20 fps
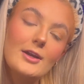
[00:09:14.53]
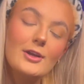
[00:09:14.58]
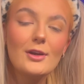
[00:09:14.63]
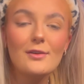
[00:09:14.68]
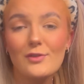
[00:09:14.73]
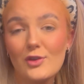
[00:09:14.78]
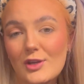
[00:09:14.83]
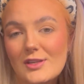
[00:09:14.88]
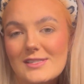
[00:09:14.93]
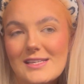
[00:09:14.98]
I don't know
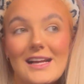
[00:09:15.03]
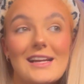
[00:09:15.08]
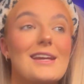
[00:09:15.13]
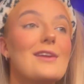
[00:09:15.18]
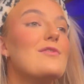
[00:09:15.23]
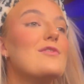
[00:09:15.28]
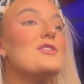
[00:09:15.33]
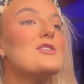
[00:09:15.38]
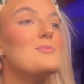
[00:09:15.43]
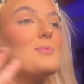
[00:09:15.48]
if you can tell a
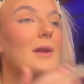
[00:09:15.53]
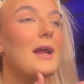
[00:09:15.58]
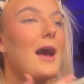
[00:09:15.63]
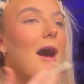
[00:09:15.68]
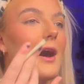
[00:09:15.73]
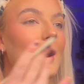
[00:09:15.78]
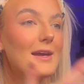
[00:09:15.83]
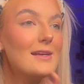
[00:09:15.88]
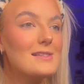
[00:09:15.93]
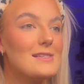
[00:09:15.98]
difference, but like
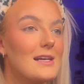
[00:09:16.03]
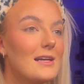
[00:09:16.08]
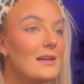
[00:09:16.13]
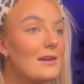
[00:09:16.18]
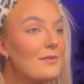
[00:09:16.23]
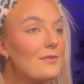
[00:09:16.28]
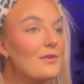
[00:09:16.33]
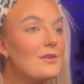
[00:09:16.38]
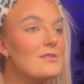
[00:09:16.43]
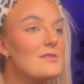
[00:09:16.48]
I can tell a
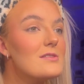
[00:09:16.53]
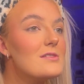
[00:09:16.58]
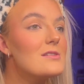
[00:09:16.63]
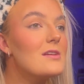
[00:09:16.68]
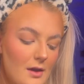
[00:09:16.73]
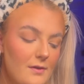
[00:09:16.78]
difference.